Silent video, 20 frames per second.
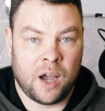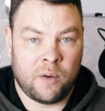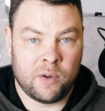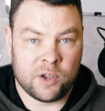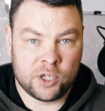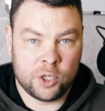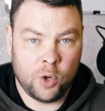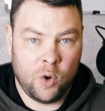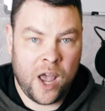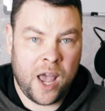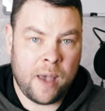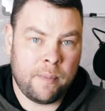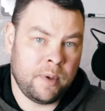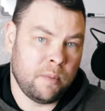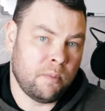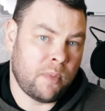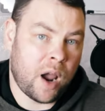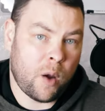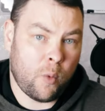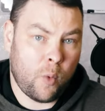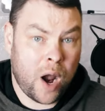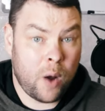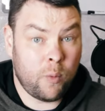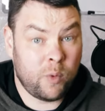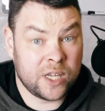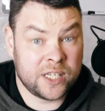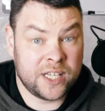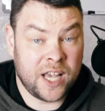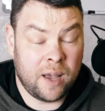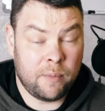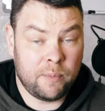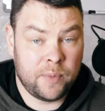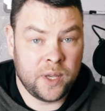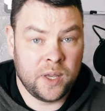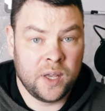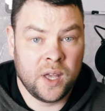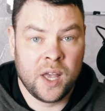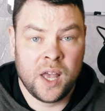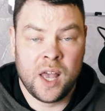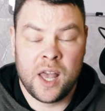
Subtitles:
I was so happy, my wife was happy,